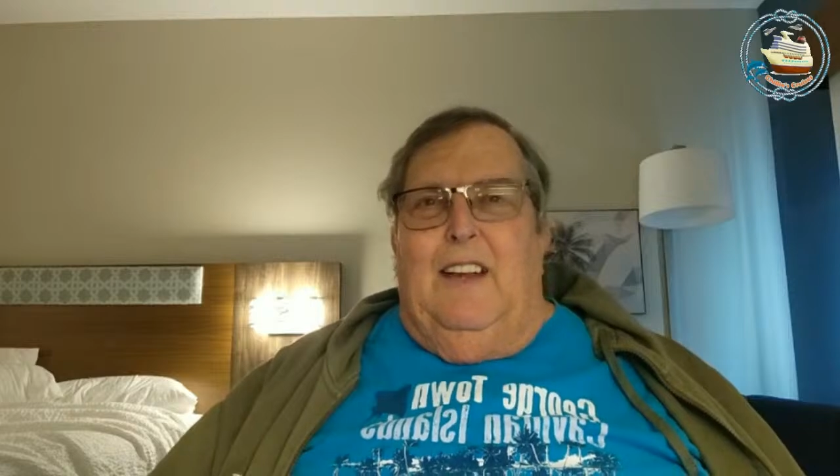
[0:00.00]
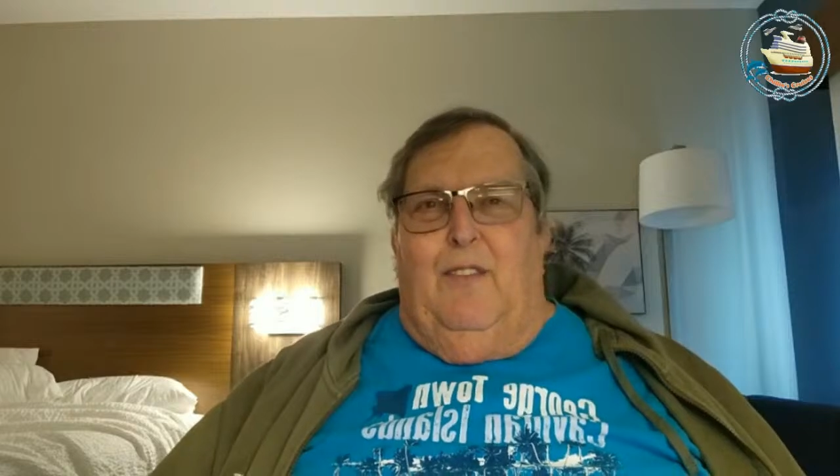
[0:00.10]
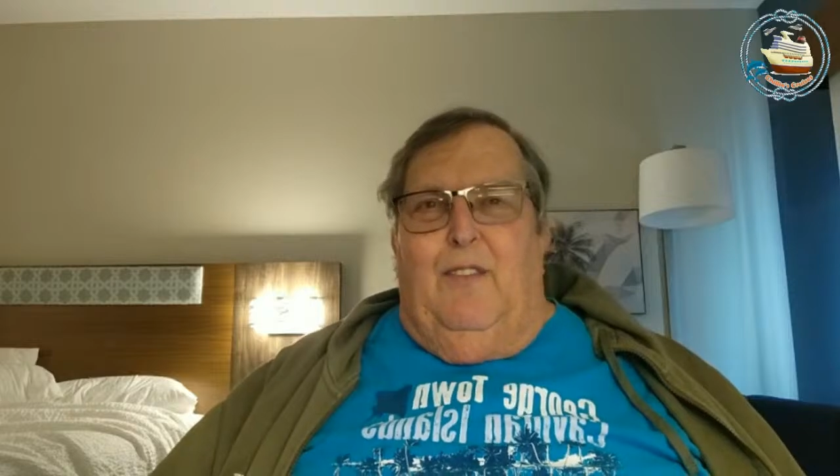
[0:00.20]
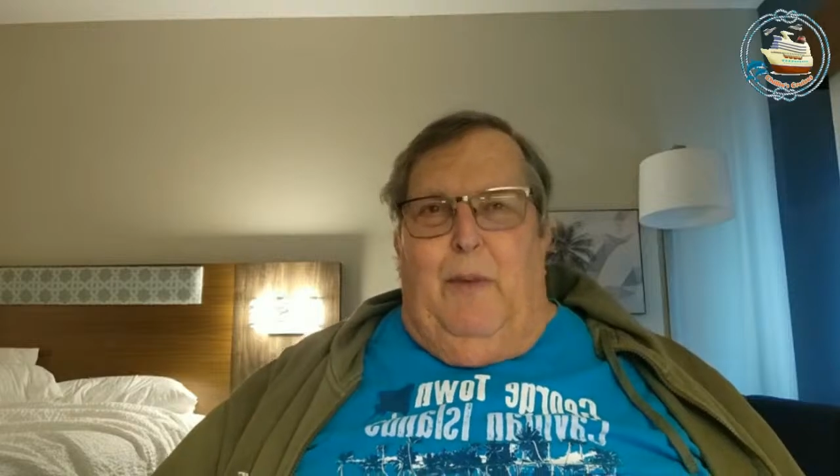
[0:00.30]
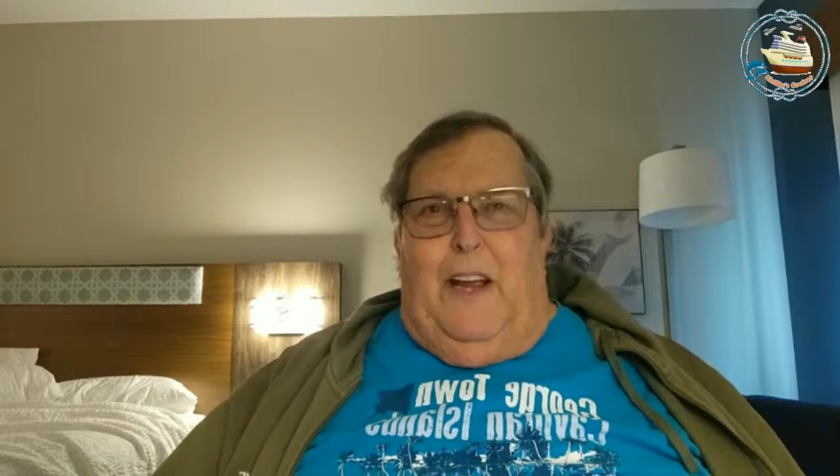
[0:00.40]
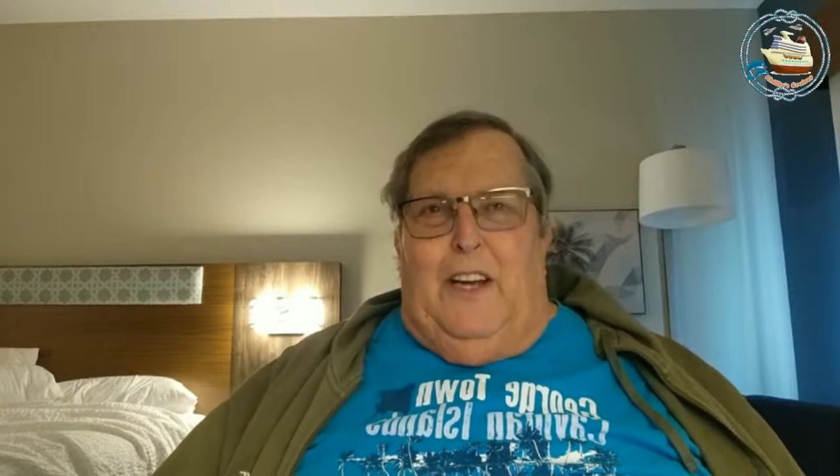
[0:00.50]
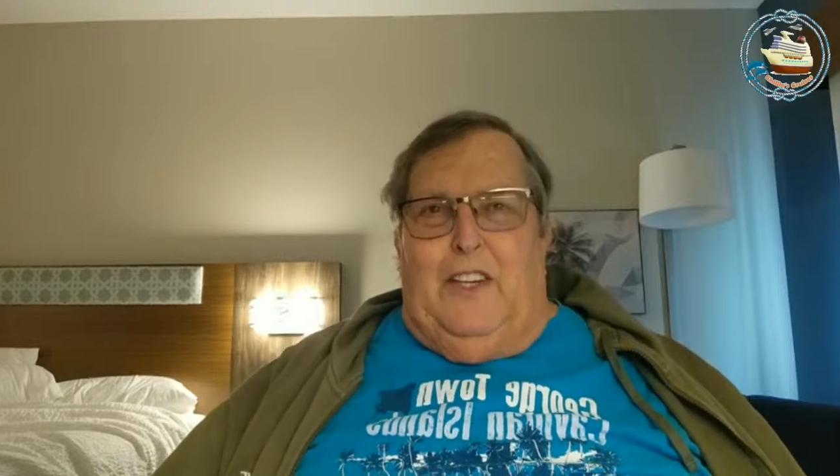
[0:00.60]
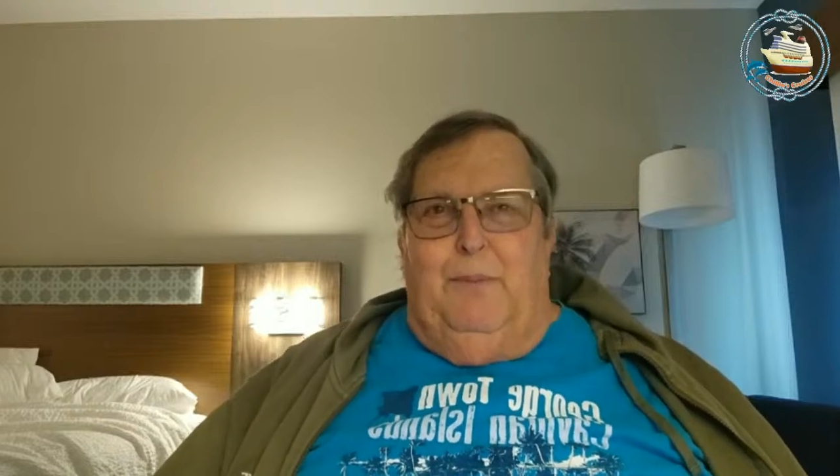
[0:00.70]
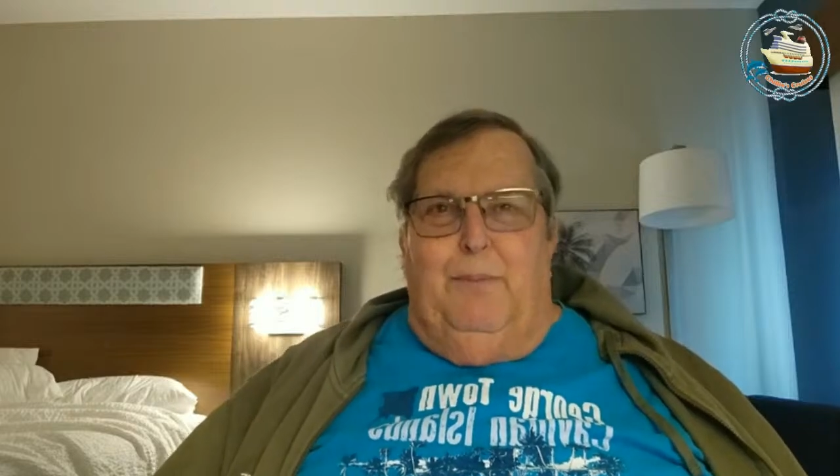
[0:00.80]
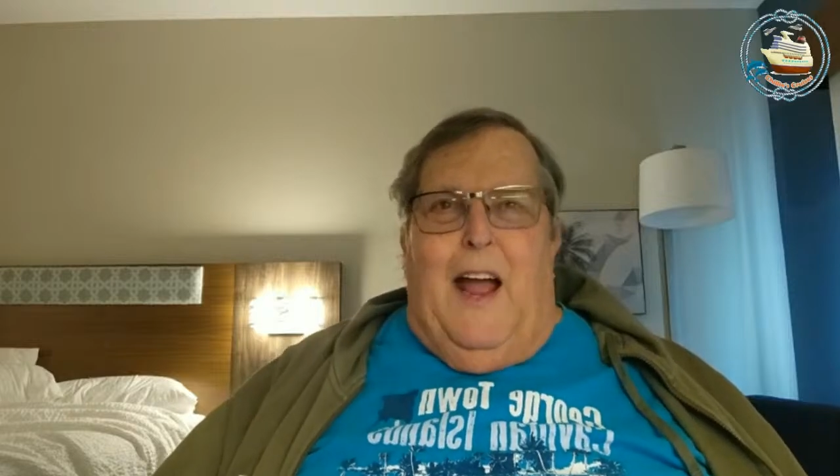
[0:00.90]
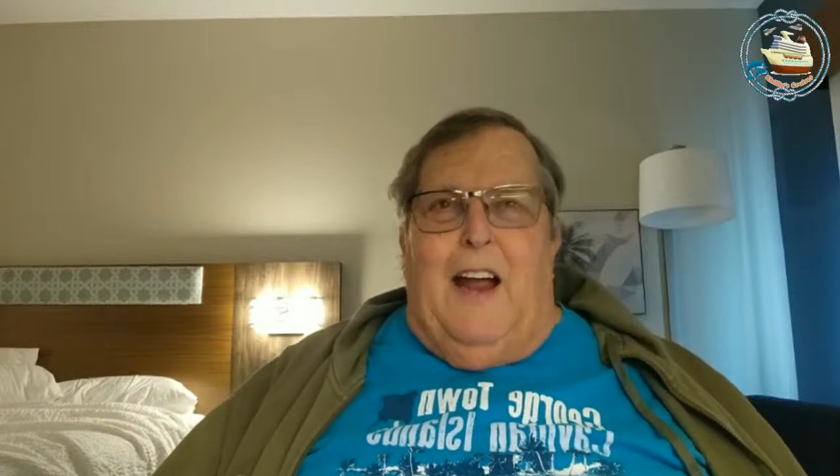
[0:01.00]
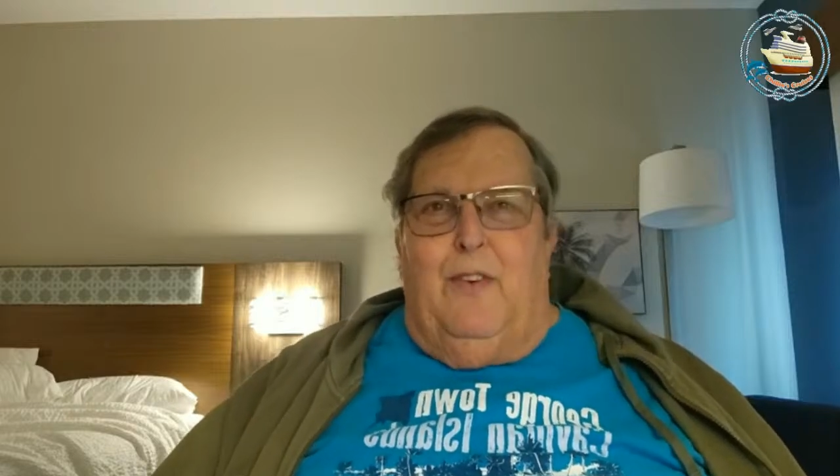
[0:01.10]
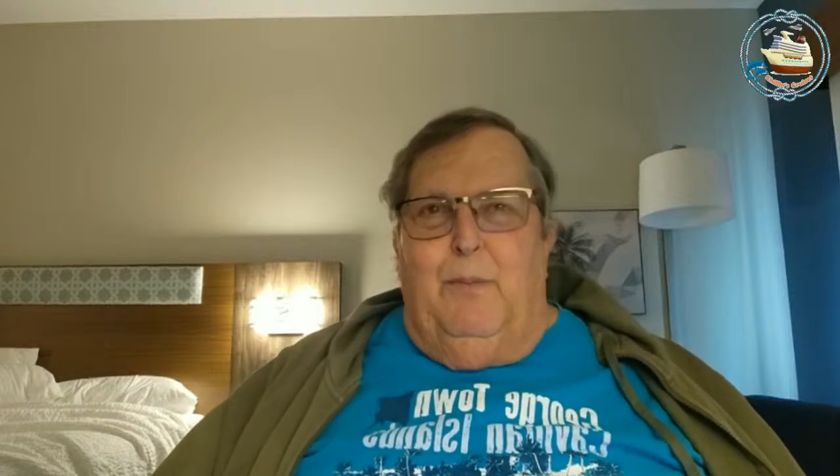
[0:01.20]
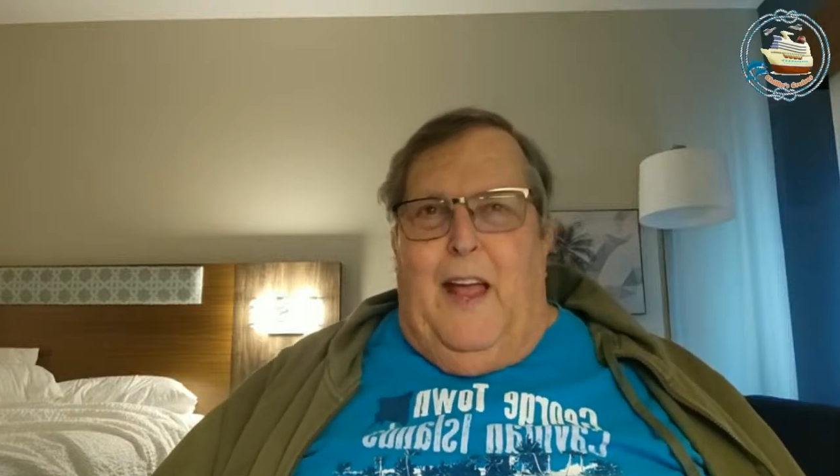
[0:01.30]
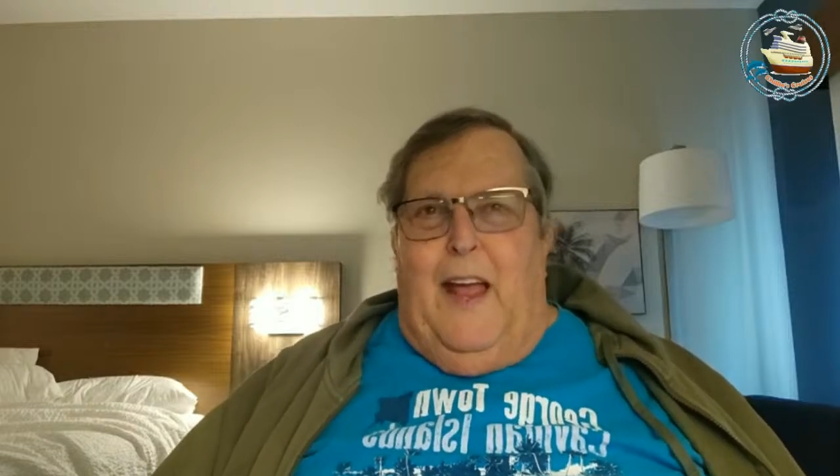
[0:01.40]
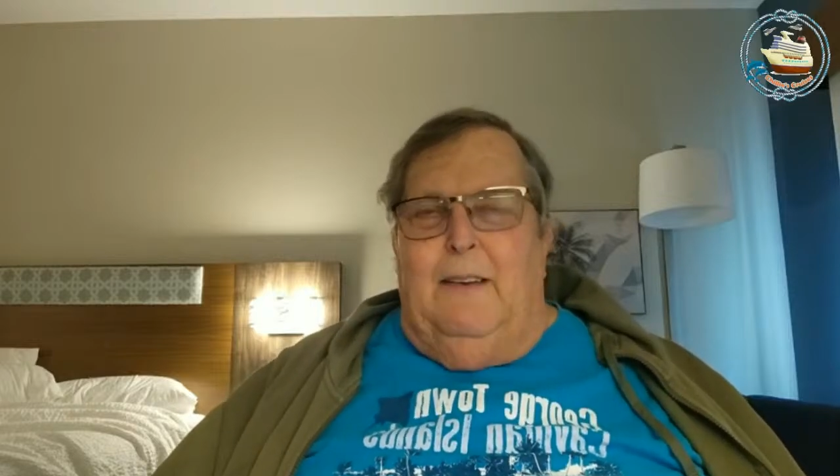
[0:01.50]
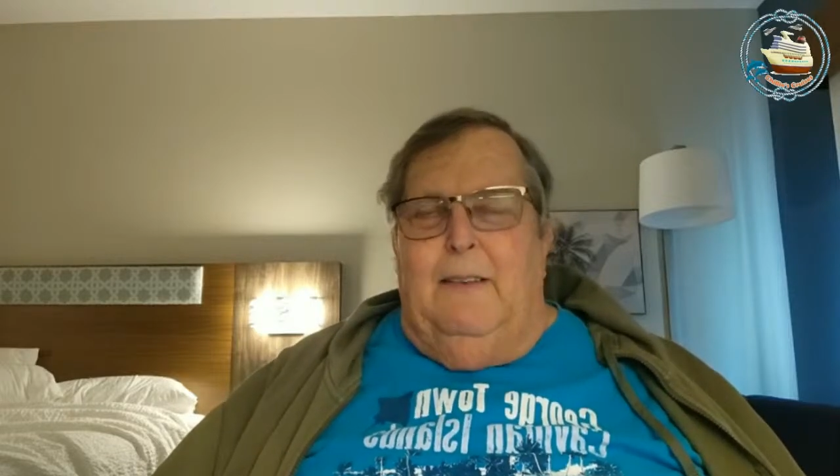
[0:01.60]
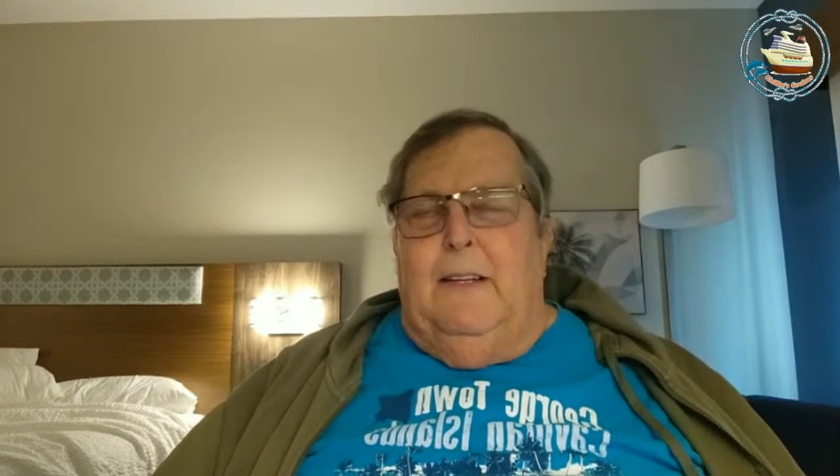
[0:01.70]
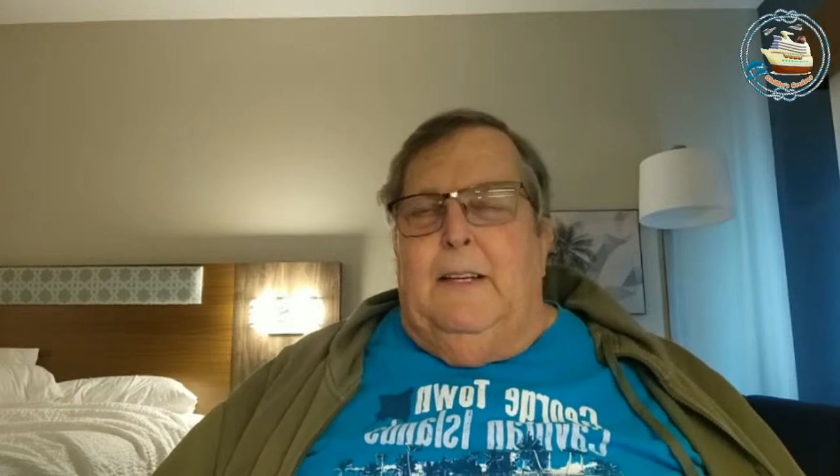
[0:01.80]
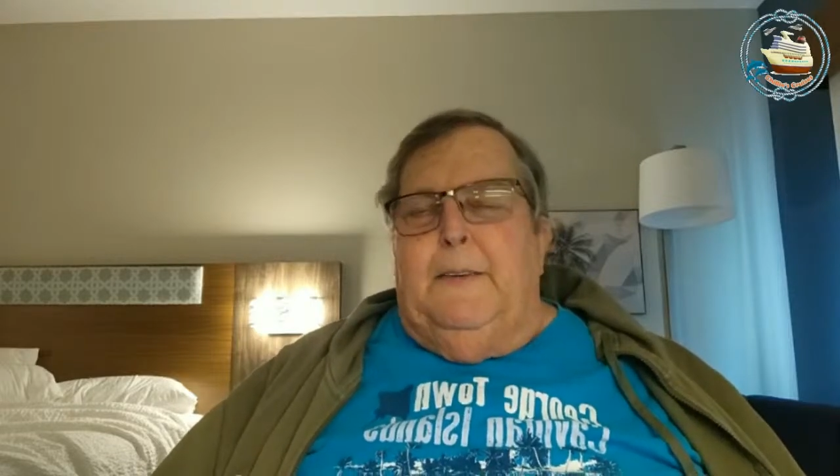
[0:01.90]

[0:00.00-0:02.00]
information back from that.